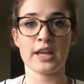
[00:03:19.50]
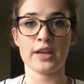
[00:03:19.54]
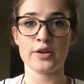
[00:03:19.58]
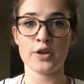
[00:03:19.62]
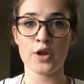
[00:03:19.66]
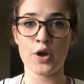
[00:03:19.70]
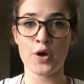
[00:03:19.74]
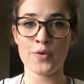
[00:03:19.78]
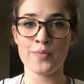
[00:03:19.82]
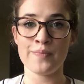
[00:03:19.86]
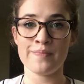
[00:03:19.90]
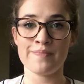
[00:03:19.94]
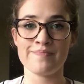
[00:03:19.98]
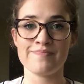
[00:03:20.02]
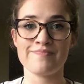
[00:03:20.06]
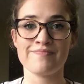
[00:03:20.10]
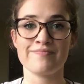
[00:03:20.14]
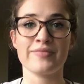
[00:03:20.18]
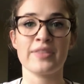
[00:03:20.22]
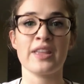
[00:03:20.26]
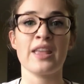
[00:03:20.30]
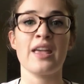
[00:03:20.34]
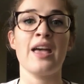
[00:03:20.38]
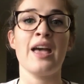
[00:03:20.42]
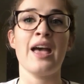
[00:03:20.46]
No?
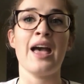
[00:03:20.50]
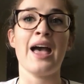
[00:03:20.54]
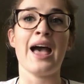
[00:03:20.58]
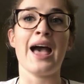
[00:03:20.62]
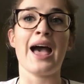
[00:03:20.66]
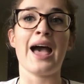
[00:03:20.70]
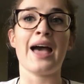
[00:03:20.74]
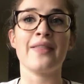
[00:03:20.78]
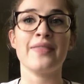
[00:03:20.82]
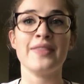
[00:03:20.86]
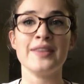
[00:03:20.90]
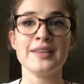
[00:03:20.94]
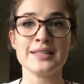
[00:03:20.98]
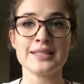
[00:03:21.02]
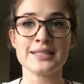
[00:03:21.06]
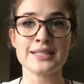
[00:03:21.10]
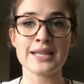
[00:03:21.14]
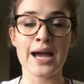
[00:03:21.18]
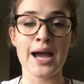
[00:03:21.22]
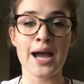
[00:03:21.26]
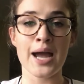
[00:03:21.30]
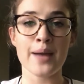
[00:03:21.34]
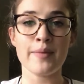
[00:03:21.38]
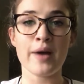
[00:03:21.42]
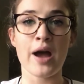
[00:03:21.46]
At this
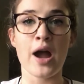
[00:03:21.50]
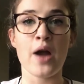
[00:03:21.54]
time,